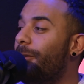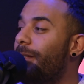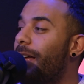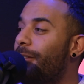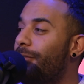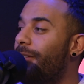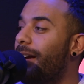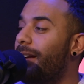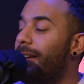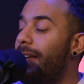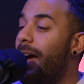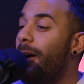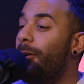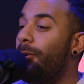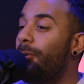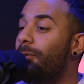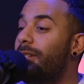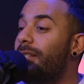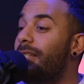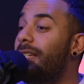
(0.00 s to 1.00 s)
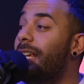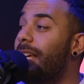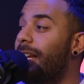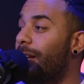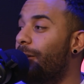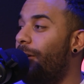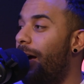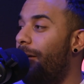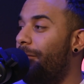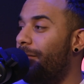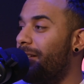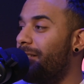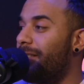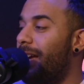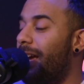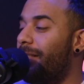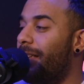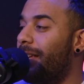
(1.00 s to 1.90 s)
life right now who need graphic design.